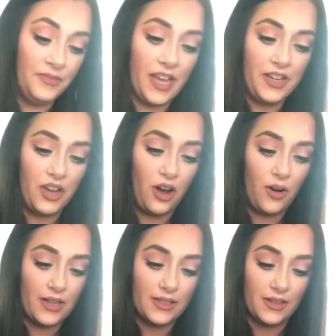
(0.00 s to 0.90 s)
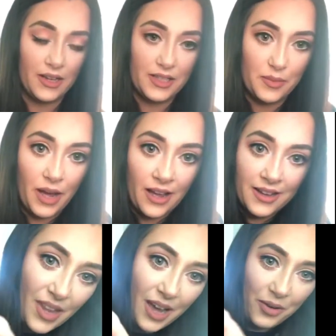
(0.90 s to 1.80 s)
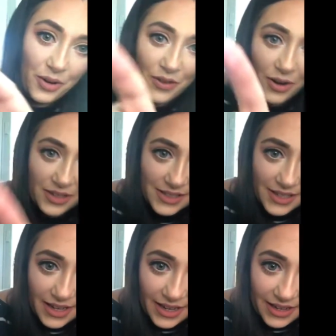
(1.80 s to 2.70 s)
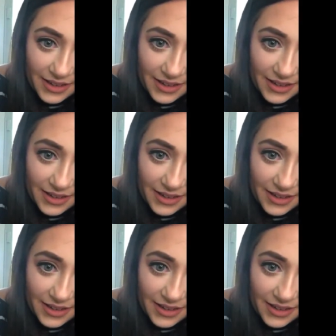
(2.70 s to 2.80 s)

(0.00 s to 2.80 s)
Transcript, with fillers: and y'all, I sliced my, I don't know if y'all can see,